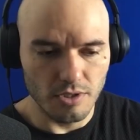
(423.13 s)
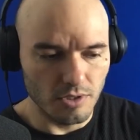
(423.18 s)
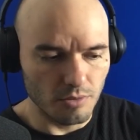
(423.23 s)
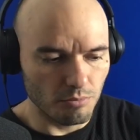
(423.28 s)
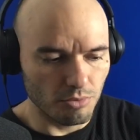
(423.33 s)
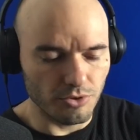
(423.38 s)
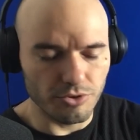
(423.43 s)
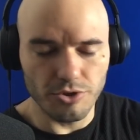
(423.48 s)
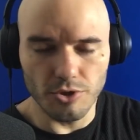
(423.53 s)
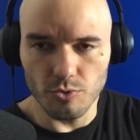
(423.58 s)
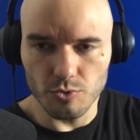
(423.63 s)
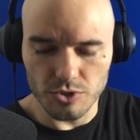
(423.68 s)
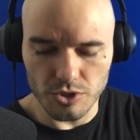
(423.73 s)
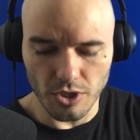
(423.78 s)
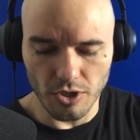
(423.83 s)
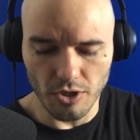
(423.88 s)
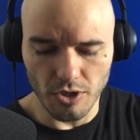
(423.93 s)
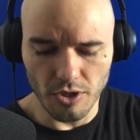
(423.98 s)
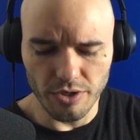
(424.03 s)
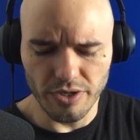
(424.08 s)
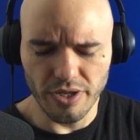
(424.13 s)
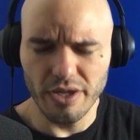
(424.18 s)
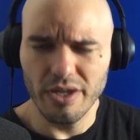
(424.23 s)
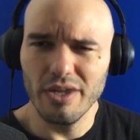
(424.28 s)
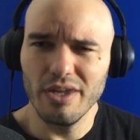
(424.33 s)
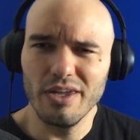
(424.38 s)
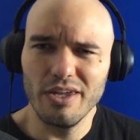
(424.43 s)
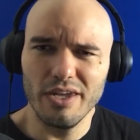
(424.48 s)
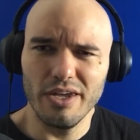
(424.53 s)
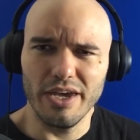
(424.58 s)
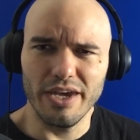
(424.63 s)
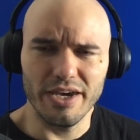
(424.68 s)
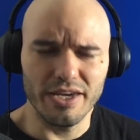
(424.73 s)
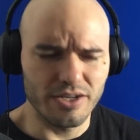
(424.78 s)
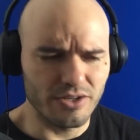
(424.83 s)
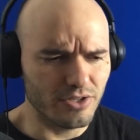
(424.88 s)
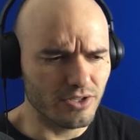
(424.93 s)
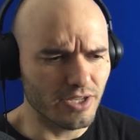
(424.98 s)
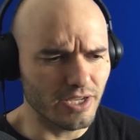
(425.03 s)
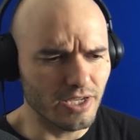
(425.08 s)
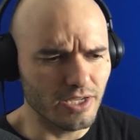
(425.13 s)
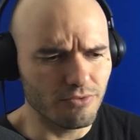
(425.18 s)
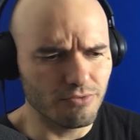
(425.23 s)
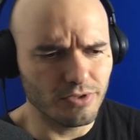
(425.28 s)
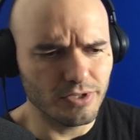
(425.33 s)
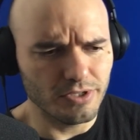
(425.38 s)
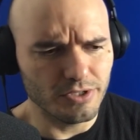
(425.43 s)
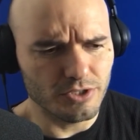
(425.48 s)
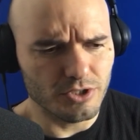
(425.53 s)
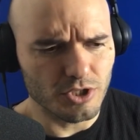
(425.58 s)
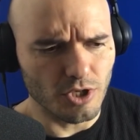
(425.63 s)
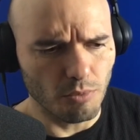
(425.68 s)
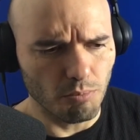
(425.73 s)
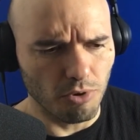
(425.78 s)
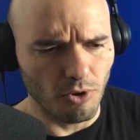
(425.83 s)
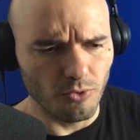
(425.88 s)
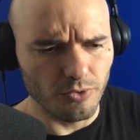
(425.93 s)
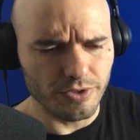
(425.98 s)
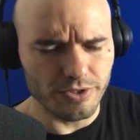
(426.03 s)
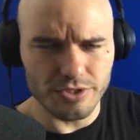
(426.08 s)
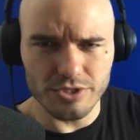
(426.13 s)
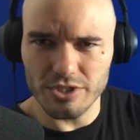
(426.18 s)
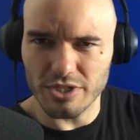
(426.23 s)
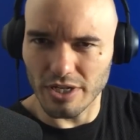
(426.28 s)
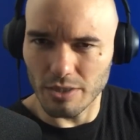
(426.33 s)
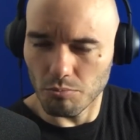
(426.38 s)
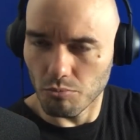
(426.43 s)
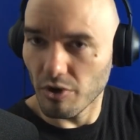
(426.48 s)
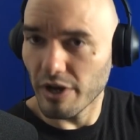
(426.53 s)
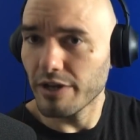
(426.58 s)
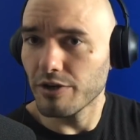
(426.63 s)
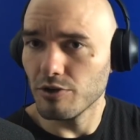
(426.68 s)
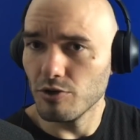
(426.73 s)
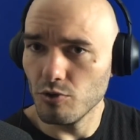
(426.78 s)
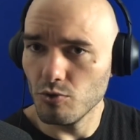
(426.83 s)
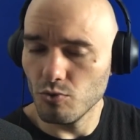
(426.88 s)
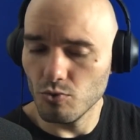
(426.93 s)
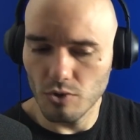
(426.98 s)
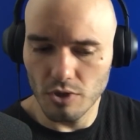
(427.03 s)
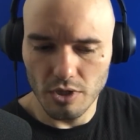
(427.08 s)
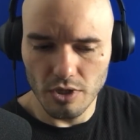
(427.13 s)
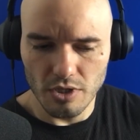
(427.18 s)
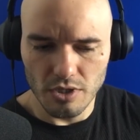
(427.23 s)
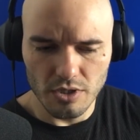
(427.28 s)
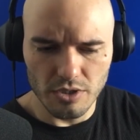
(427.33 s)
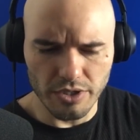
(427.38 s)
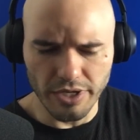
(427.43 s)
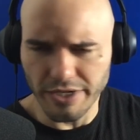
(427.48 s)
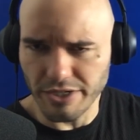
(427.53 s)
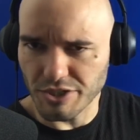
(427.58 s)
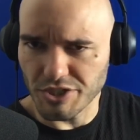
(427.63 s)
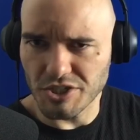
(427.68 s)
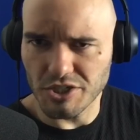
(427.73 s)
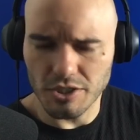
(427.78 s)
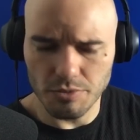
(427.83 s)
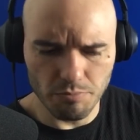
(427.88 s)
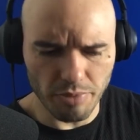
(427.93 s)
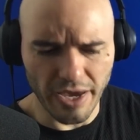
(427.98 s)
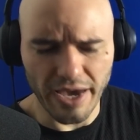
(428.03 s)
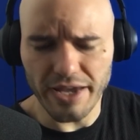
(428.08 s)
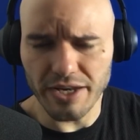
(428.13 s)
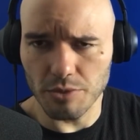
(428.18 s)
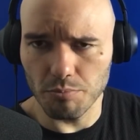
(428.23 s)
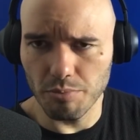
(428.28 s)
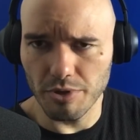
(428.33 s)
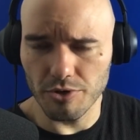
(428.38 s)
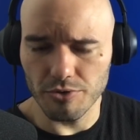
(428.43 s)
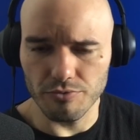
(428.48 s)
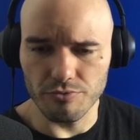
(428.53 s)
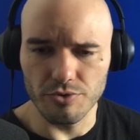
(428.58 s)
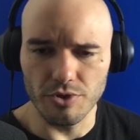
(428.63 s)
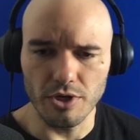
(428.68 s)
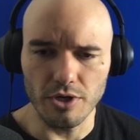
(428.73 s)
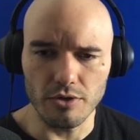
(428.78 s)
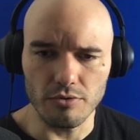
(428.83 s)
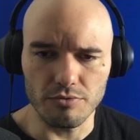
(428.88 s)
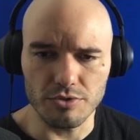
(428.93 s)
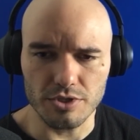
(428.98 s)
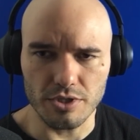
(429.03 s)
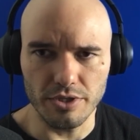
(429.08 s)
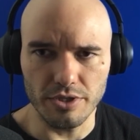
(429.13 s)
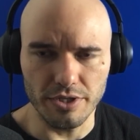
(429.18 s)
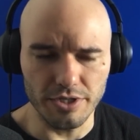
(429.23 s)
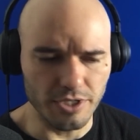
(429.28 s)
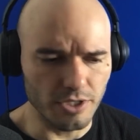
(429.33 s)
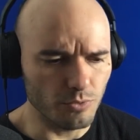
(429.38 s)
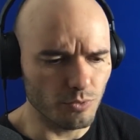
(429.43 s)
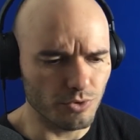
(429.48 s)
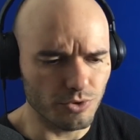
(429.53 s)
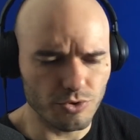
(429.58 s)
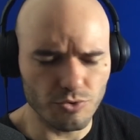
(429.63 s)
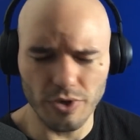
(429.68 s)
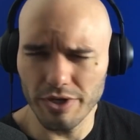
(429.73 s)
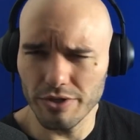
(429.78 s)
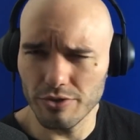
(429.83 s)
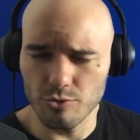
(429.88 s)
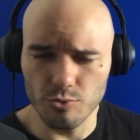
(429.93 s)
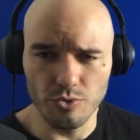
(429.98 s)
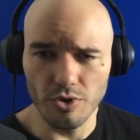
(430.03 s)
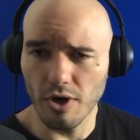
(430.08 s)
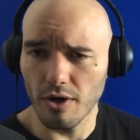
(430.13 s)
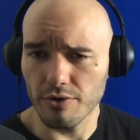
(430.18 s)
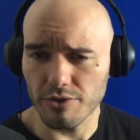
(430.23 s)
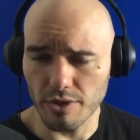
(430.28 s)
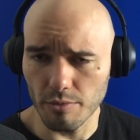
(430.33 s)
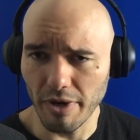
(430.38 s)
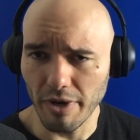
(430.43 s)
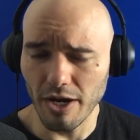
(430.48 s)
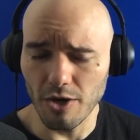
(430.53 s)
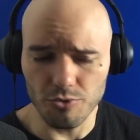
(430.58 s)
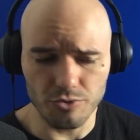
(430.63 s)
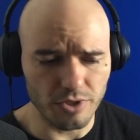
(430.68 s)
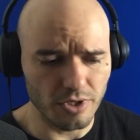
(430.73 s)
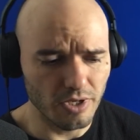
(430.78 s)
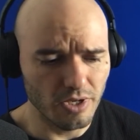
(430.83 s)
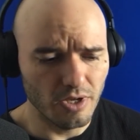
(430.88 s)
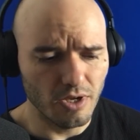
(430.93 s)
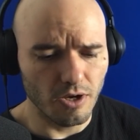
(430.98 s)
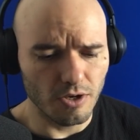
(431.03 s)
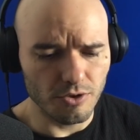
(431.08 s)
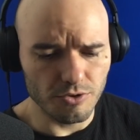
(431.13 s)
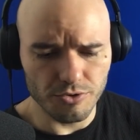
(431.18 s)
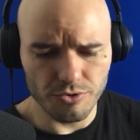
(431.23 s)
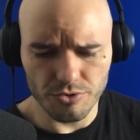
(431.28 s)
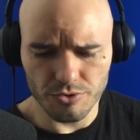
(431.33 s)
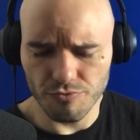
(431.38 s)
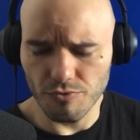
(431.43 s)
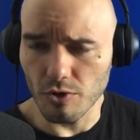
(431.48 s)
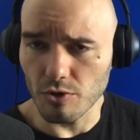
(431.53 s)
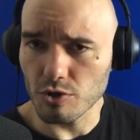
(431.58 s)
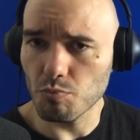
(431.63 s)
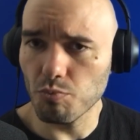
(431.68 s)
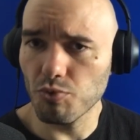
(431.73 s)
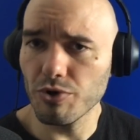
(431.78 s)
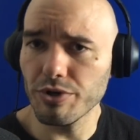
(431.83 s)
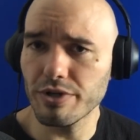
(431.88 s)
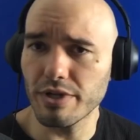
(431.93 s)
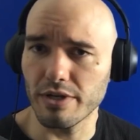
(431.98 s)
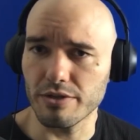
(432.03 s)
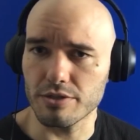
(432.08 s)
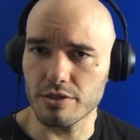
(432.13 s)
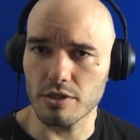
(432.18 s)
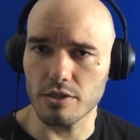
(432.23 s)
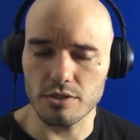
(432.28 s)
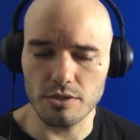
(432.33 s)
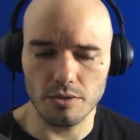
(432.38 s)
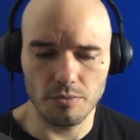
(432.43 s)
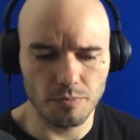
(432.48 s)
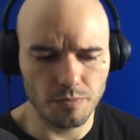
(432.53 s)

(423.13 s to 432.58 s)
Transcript: put those on, and gave his opponents a brand new, nice, padded pair of gloves, and then he would try to knock them out under false pretenses.